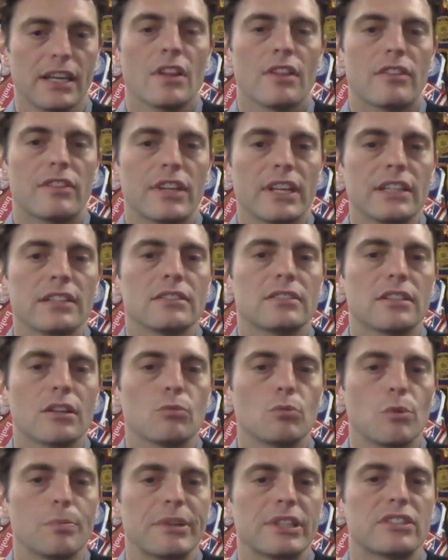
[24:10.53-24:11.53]
things that will
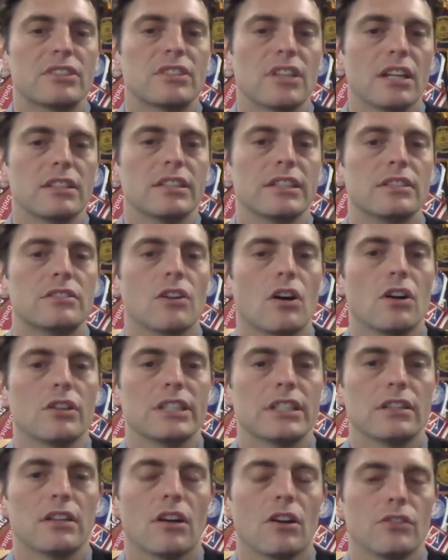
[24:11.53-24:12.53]
be studied
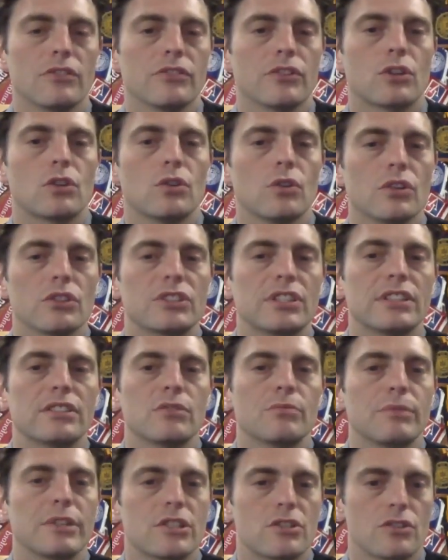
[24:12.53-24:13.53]
on the courses in
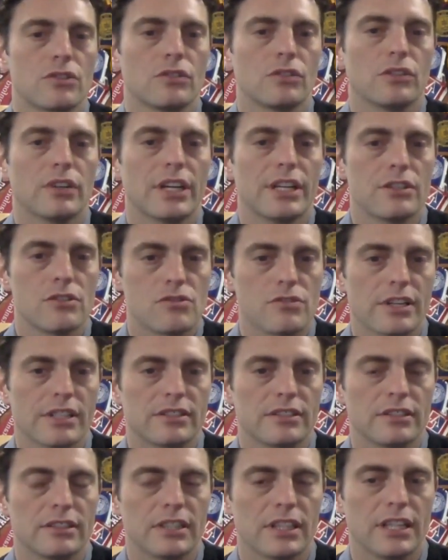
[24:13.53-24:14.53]
which you're interested
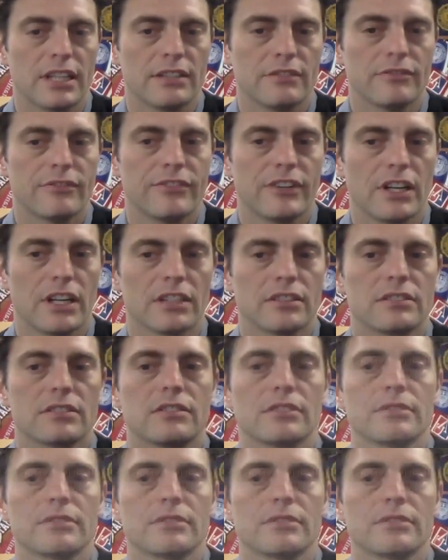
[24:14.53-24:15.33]
in first.